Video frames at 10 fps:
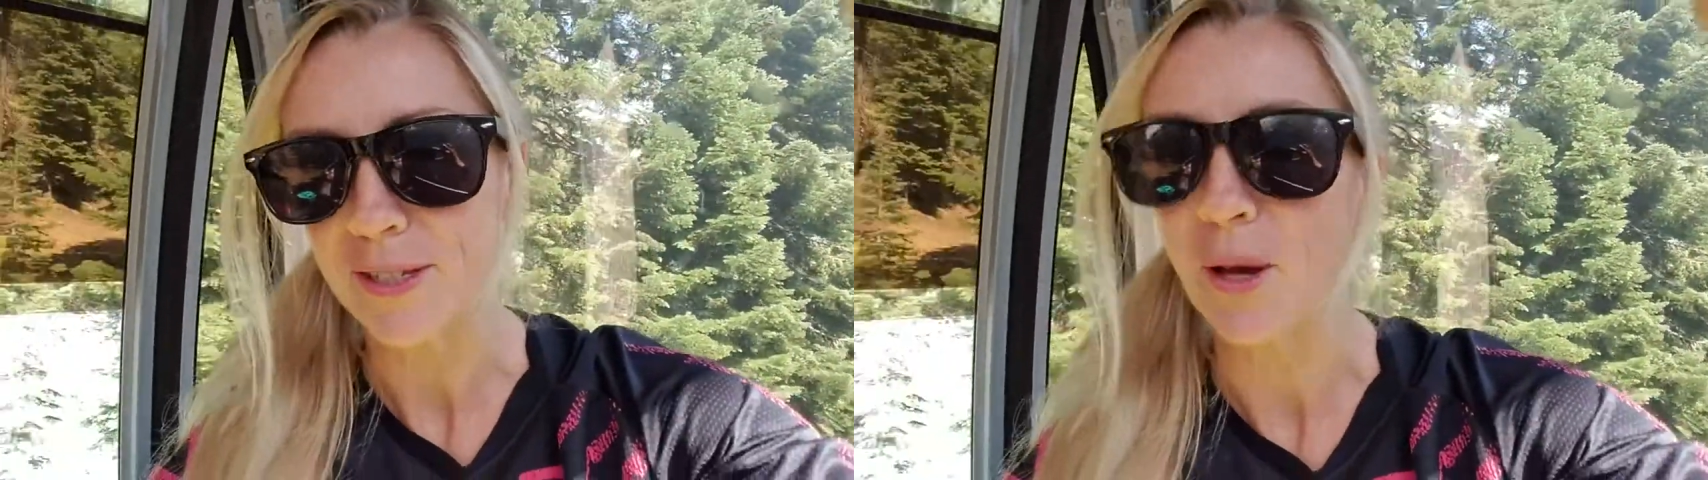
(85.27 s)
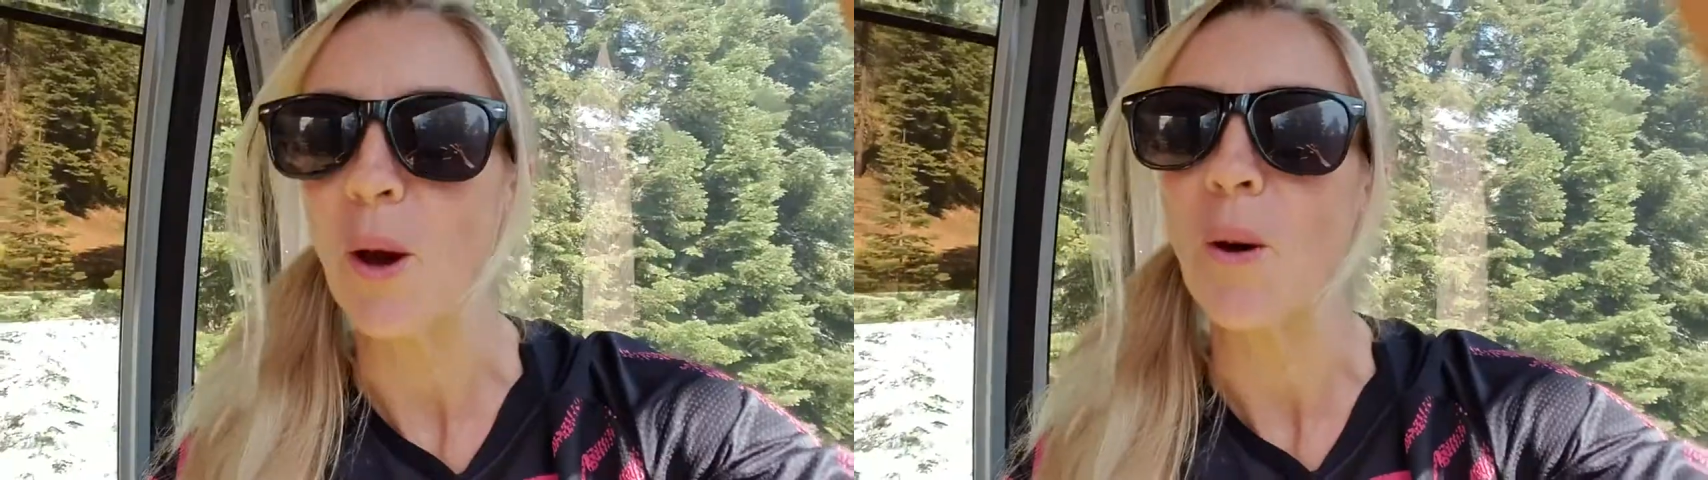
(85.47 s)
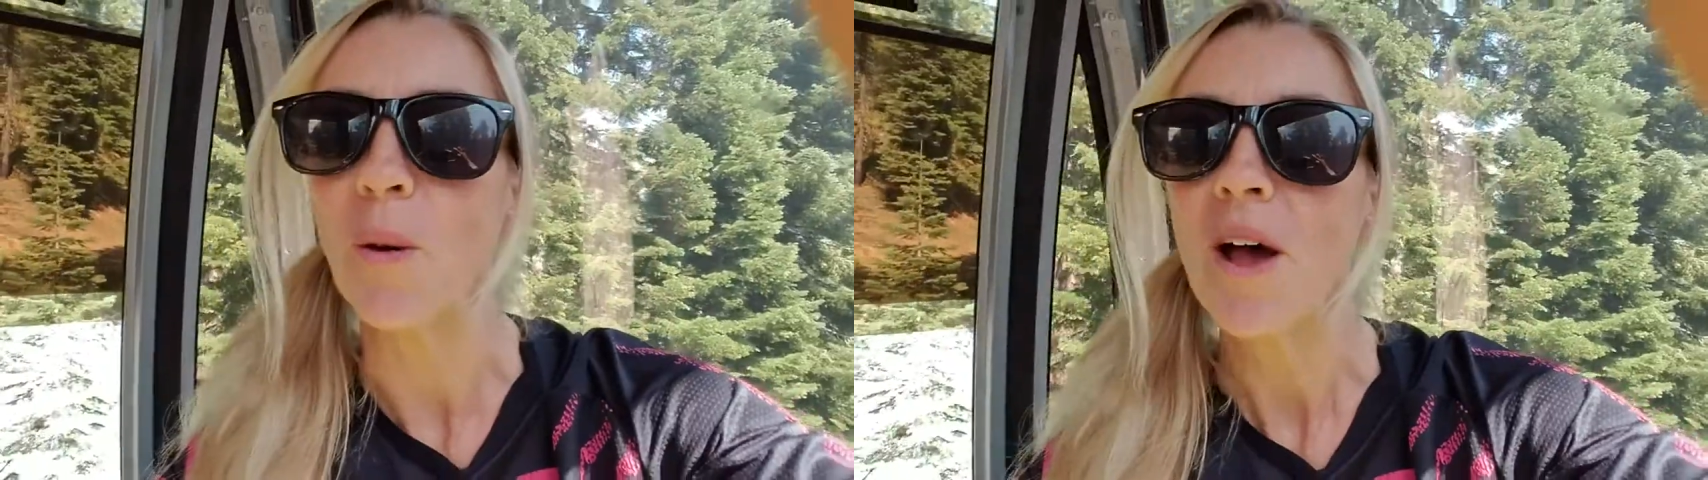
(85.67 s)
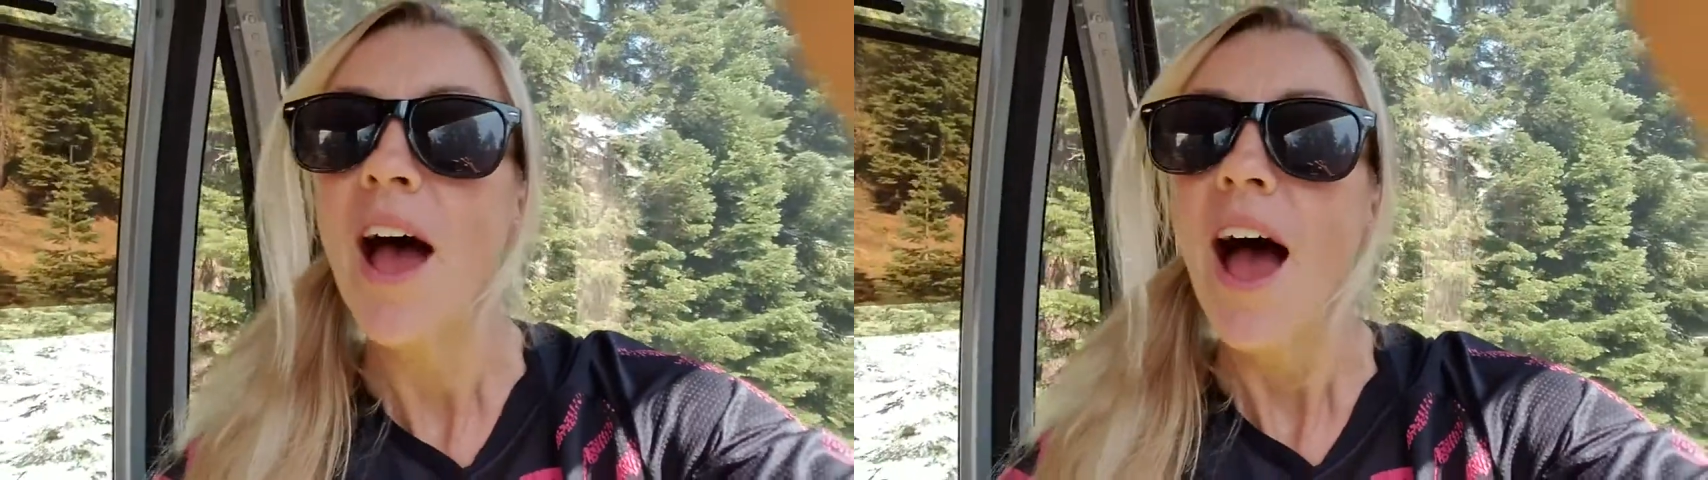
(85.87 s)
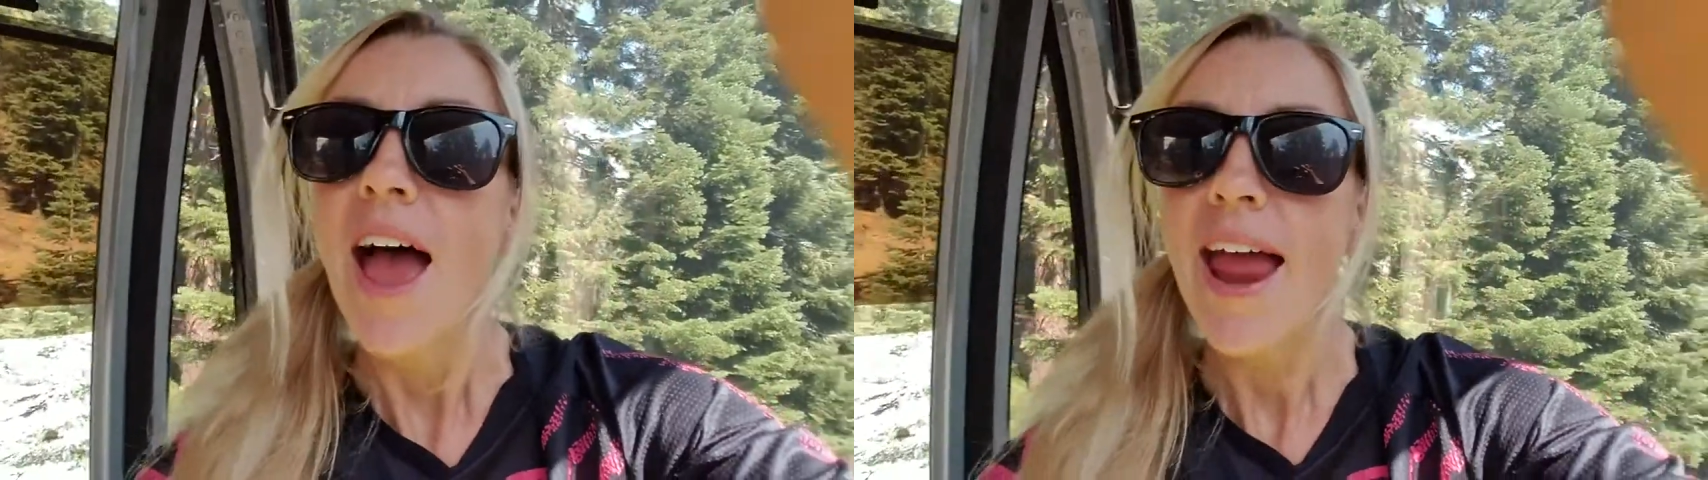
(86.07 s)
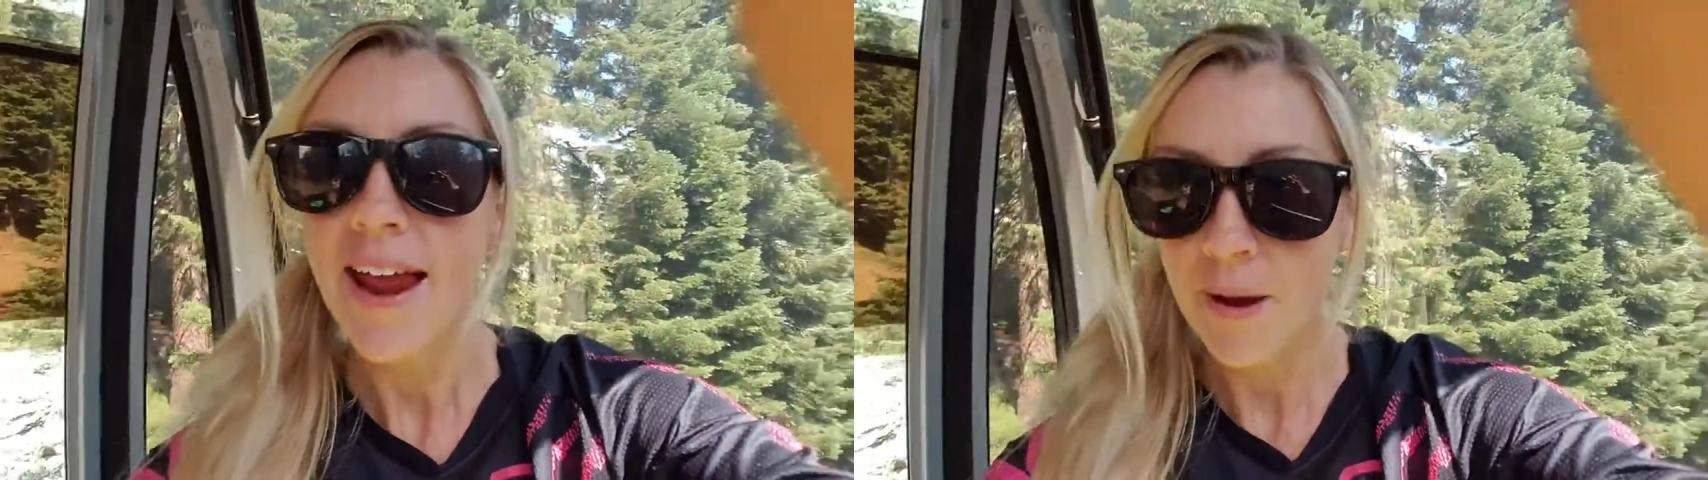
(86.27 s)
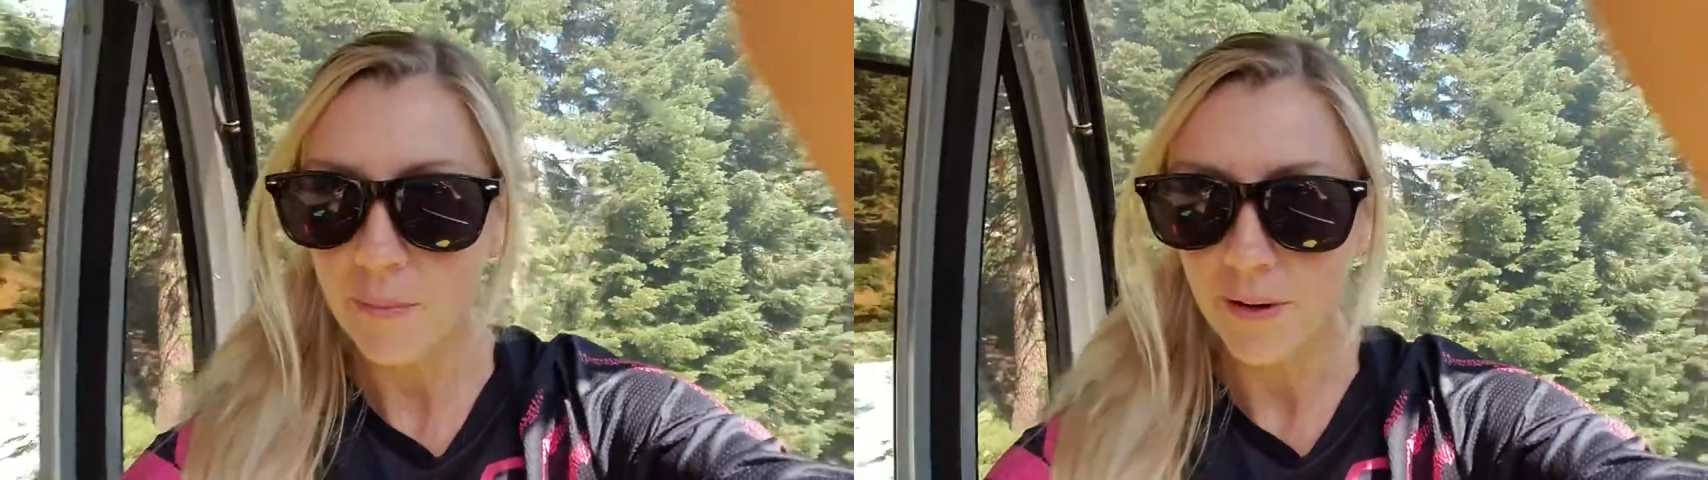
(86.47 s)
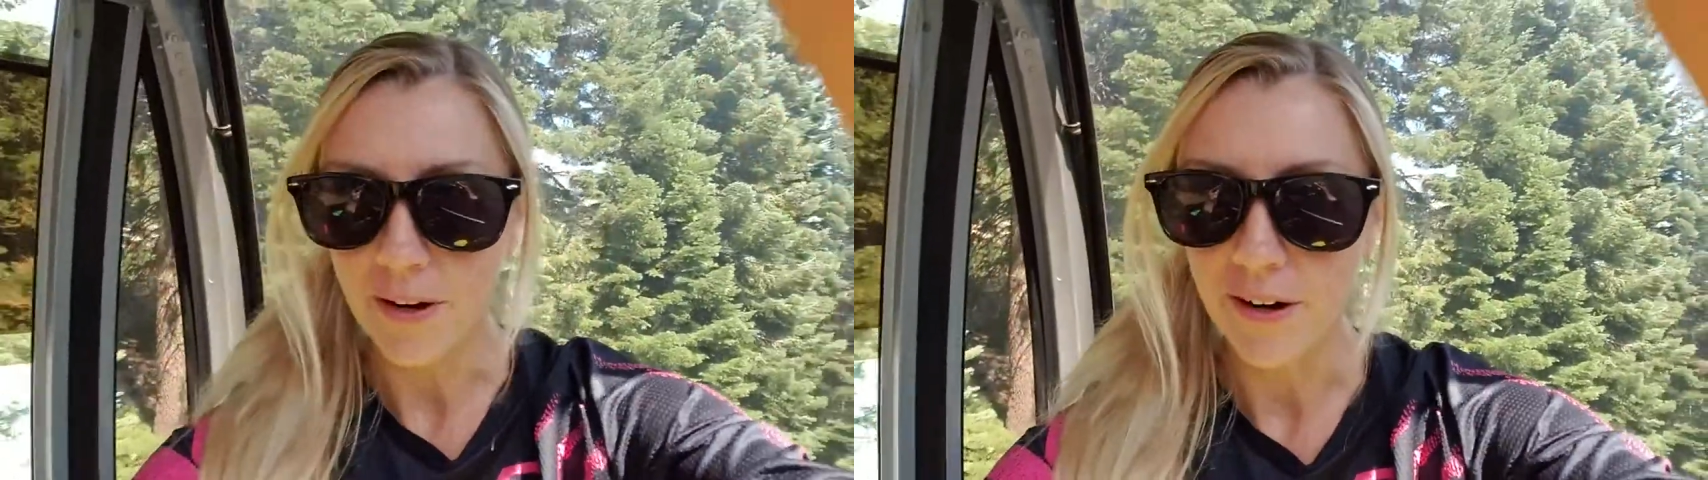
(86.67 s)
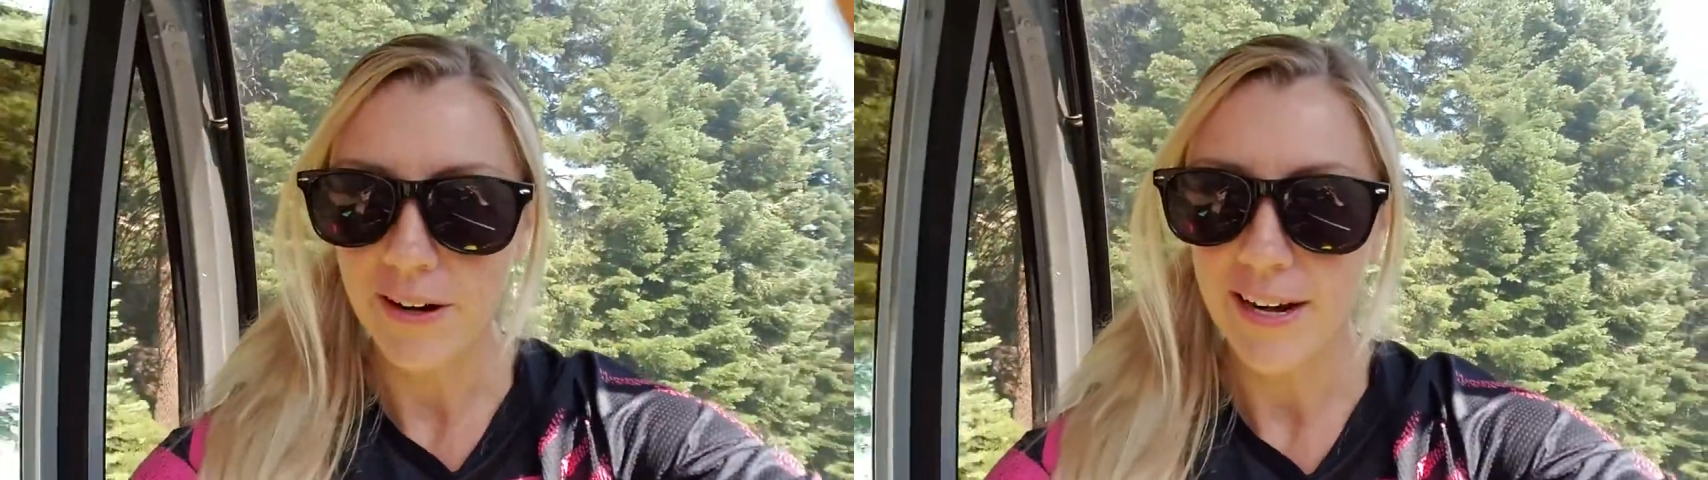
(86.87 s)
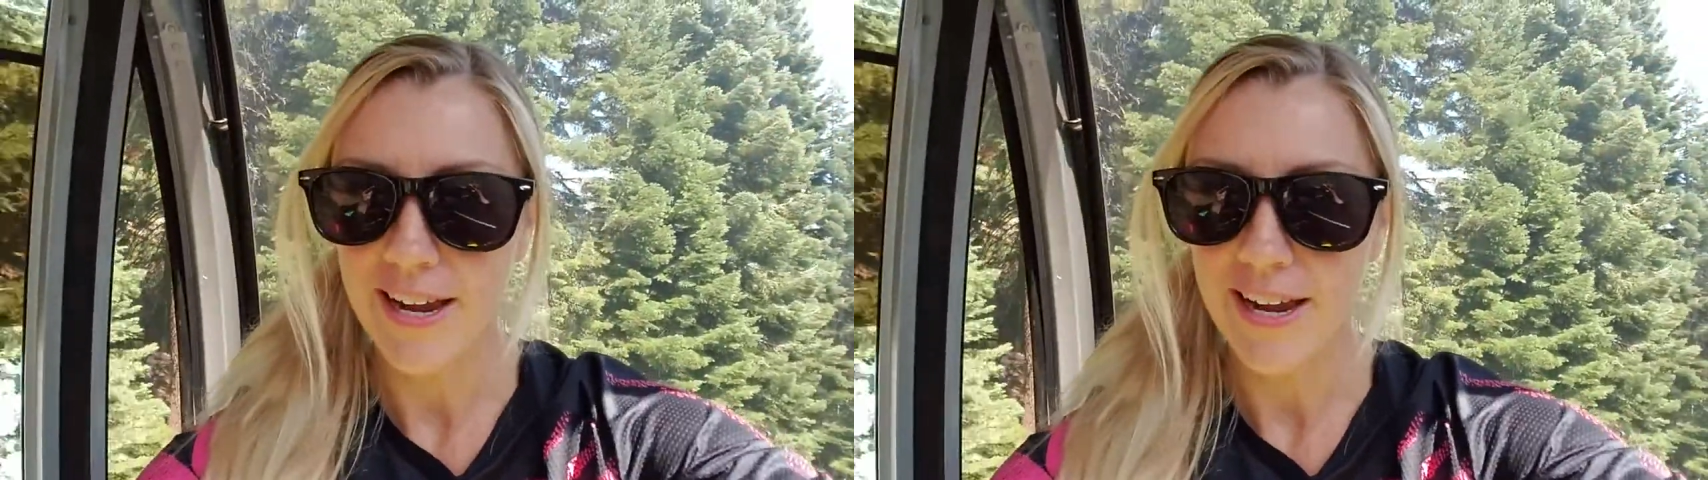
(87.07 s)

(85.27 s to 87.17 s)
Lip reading: So Amber